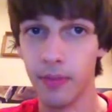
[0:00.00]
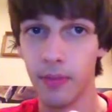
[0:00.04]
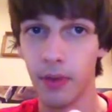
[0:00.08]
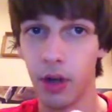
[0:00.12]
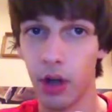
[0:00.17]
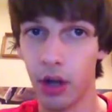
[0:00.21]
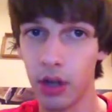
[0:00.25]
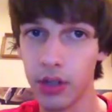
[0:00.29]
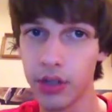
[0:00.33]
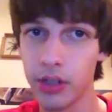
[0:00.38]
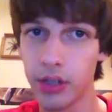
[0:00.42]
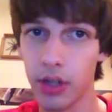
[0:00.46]

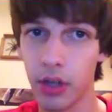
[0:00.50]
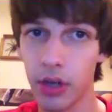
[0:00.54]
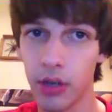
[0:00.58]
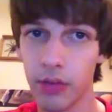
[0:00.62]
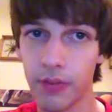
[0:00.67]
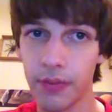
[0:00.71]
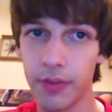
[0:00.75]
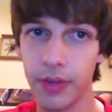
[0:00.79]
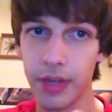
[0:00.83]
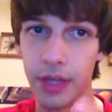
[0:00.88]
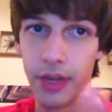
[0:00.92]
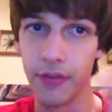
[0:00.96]

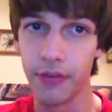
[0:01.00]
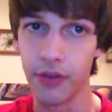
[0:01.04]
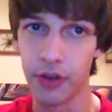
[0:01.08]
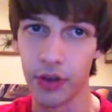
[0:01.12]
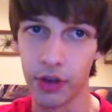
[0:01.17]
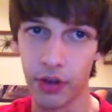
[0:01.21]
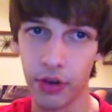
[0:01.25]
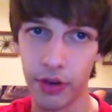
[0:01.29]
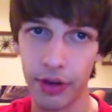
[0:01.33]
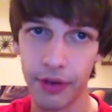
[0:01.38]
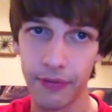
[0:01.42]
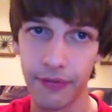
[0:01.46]
also if you're
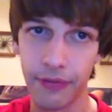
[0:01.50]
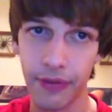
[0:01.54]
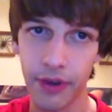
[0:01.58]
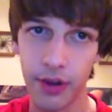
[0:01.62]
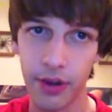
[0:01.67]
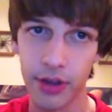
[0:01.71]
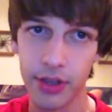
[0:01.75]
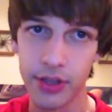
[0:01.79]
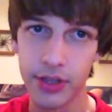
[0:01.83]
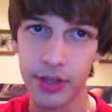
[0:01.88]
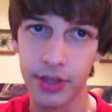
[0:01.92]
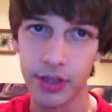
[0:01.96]
going
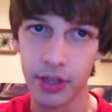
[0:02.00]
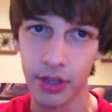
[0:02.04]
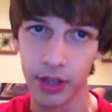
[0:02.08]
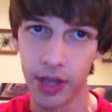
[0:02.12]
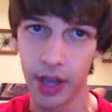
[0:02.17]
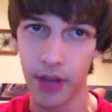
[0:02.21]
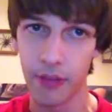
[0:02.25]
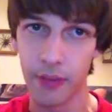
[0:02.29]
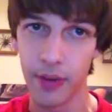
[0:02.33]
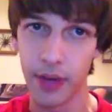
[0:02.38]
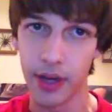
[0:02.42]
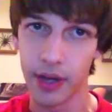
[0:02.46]
first, so
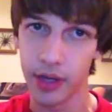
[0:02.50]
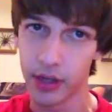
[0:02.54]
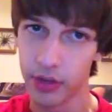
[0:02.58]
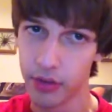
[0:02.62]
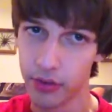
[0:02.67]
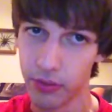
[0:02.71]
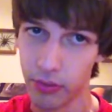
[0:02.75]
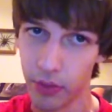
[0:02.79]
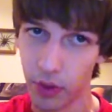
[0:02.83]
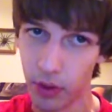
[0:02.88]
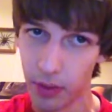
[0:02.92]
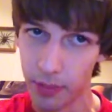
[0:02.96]
that way
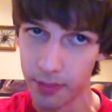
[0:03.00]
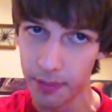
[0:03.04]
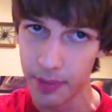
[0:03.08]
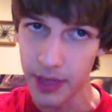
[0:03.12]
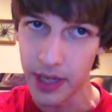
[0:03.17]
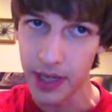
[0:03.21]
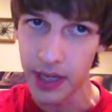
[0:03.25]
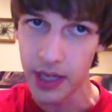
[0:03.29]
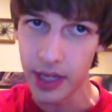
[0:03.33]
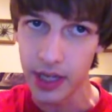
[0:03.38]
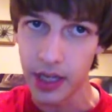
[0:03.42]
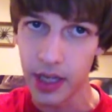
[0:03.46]
you won't
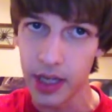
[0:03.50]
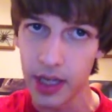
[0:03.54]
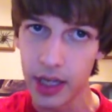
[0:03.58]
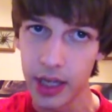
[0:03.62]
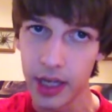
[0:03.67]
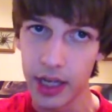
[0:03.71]
be